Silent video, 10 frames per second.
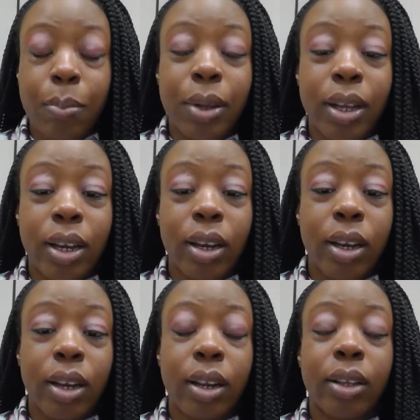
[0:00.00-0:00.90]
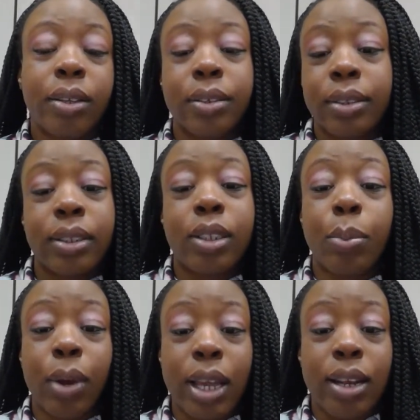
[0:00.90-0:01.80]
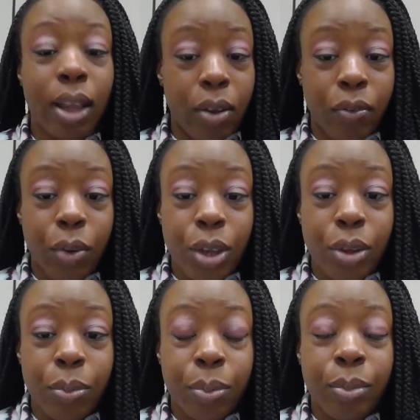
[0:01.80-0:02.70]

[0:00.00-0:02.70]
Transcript: but to break it down for you,